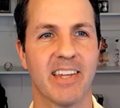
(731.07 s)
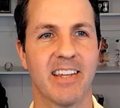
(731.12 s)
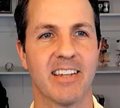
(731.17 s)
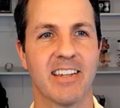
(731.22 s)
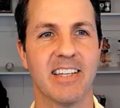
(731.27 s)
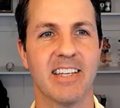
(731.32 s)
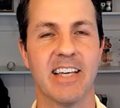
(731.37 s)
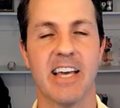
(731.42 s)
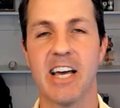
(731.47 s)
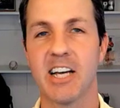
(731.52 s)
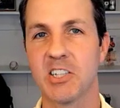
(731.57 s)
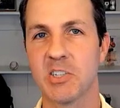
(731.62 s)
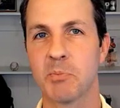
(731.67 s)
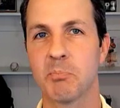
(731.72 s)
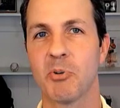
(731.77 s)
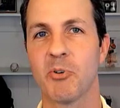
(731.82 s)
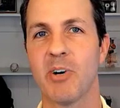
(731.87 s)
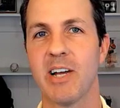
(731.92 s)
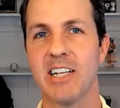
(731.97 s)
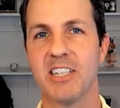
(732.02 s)
The
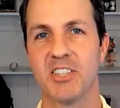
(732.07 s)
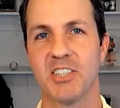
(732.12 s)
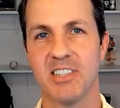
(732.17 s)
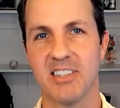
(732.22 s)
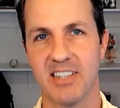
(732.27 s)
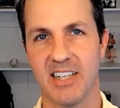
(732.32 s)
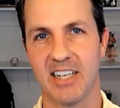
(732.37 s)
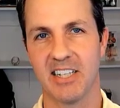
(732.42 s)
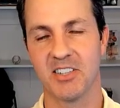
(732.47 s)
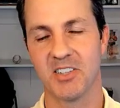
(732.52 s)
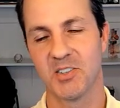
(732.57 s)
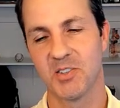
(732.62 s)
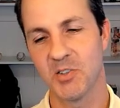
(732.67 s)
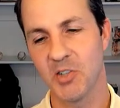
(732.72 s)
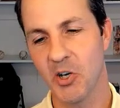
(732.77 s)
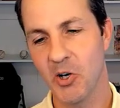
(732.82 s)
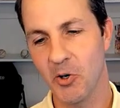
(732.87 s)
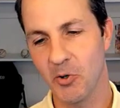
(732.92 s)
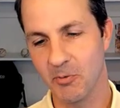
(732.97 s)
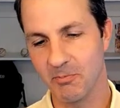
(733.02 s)
expiration dates.
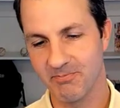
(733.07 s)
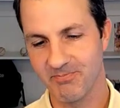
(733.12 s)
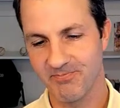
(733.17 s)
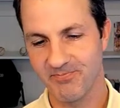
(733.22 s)
So